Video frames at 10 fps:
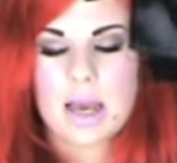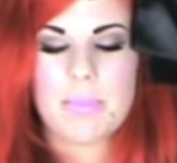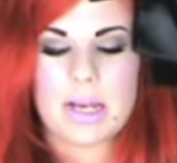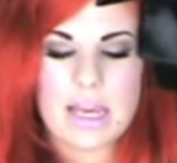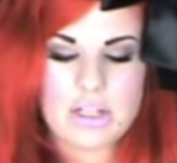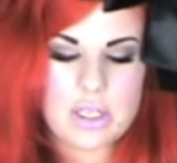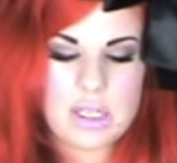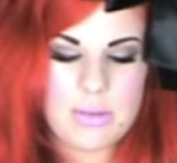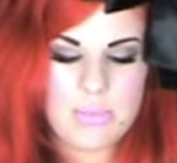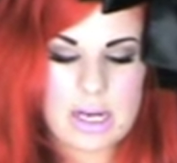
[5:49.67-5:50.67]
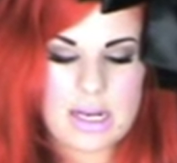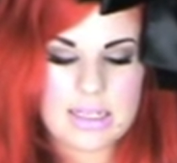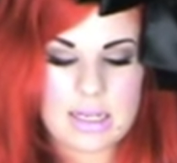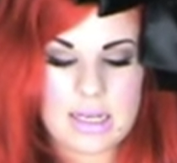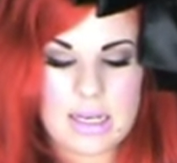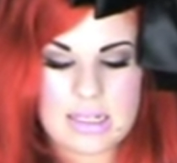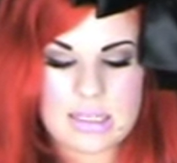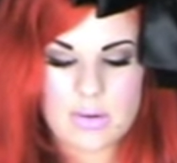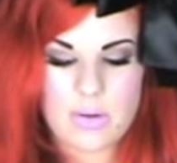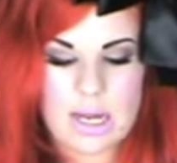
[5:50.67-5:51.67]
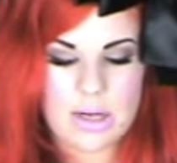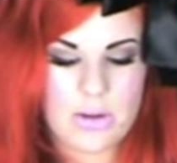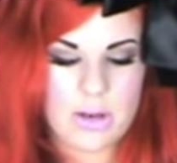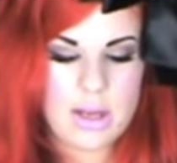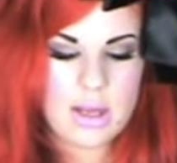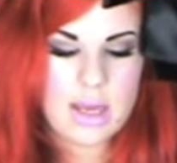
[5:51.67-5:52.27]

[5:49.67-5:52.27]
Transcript: but occasionally they bring out something that is quite good.